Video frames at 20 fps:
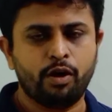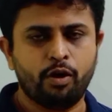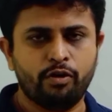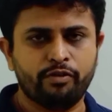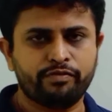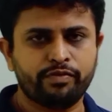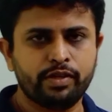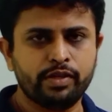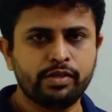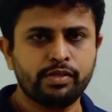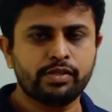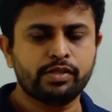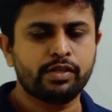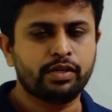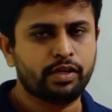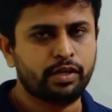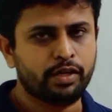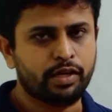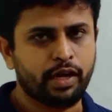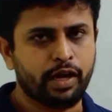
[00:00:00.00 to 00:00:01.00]
of this
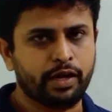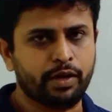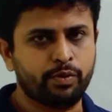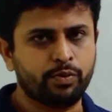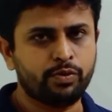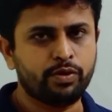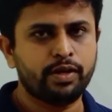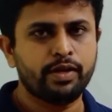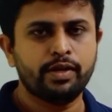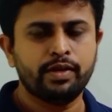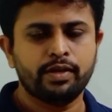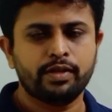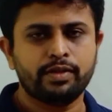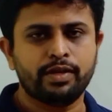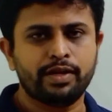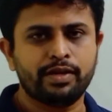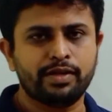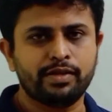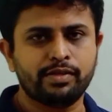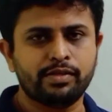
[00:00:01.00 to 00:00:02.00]
diode that
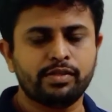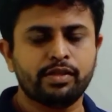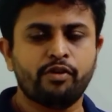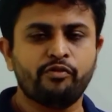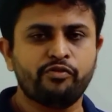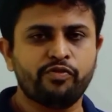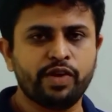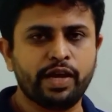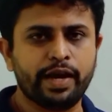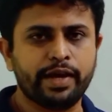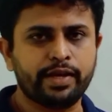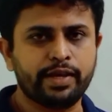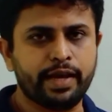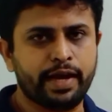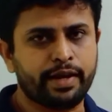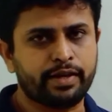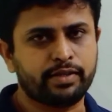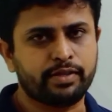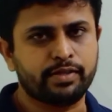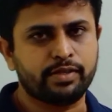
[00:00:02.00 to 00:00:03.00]
is the VI
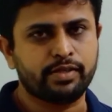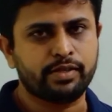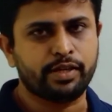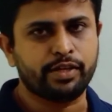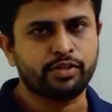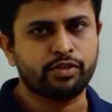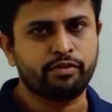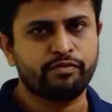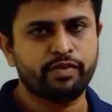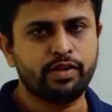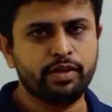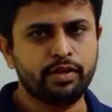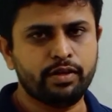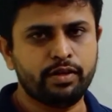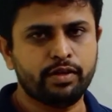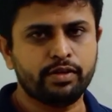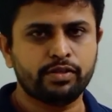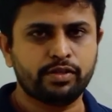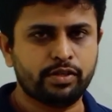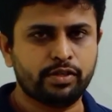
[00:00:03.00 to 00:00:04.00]
characteristics of the
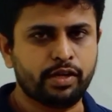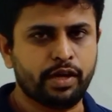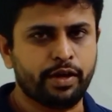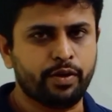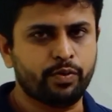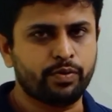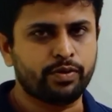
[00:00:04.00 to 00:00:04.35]
diode.